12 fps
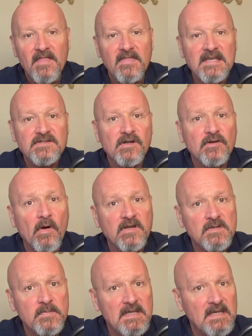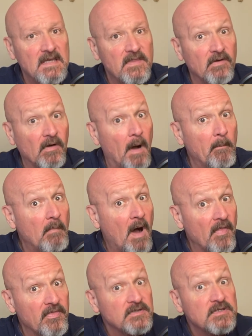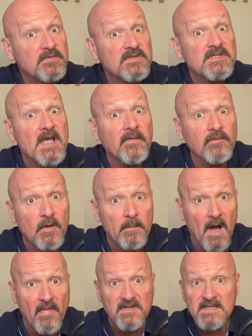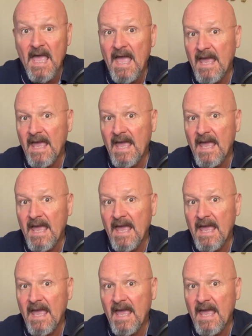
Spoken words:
These are going to be either a month to several months,